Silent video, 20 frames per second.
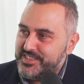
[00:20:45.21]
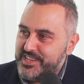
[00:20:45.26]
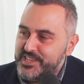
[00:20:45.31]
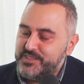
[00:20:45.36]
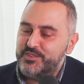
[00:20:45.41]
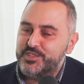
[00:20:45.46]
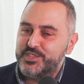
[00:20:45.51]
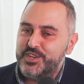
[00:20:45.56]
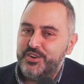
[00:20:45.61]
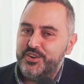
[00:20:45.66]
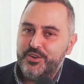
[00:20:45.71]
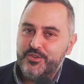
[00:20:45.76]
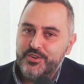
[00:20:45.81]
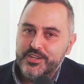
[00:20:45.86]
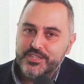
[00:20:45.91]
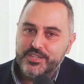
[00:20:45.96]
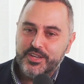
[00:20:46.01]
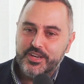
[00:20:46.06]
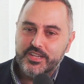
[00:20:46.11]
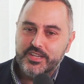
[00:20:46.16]
Thanks for sharing your
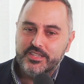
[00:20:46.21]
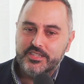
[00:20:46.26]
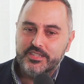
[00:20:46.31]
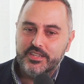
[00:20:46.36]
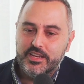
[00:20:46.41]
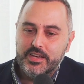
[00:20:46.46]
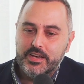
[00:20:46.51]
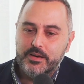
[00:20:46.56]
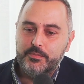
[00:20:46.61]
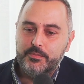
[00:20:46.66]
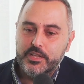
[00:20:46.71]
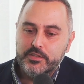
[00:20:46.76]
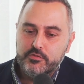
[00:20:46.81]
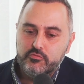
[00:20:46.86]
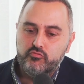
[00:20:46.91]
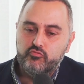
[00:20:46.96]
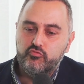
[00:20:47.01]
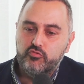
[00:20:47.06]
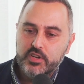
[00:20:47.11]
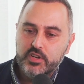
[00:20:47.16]
insights.
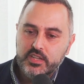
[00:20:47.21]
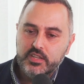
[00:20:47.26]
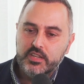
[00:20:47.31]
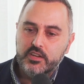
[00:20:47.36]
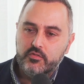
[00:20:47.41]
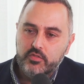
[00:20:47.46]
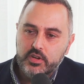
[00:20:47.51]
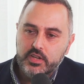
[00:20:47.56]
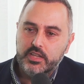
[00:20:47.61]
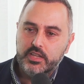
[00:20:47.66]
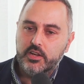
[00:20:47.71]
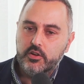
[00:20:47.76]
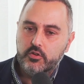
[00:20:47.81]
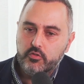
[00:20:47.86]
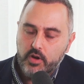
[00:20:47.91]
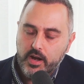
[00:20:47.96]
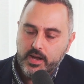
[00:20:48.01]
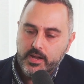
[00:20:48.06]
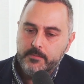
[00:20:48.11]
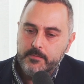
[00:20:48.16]
It's really, really
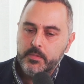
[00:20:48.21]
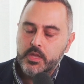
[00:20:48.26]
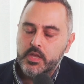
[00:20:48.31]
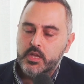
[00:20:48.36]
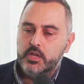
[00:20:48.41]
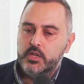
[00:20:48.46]
great